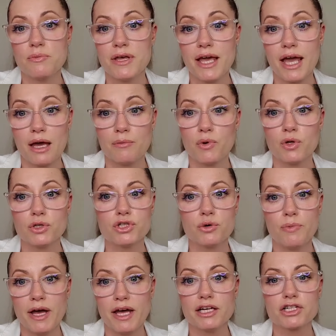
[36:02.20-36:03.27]
to be able
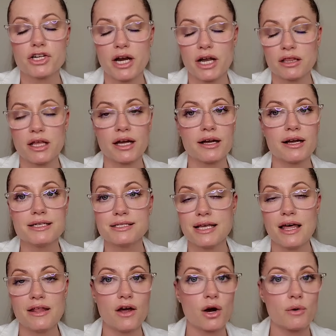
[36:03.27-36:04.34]
to penetrate. And like I
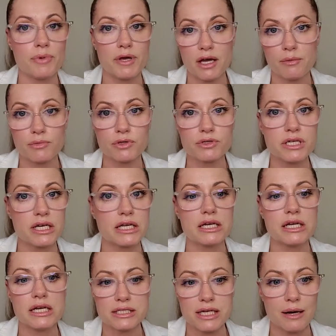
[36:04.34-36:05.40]
said, our PM
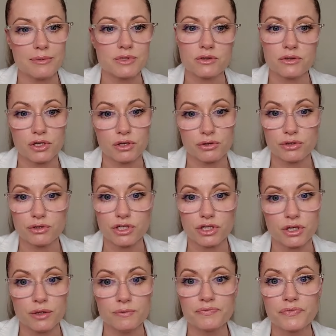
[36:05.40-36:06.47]
routine, it's absolutely
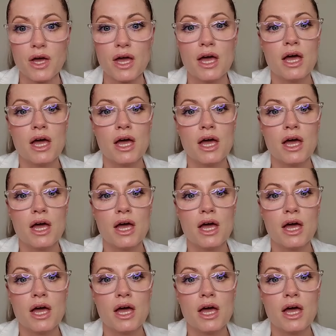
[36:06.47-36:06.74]
crucial.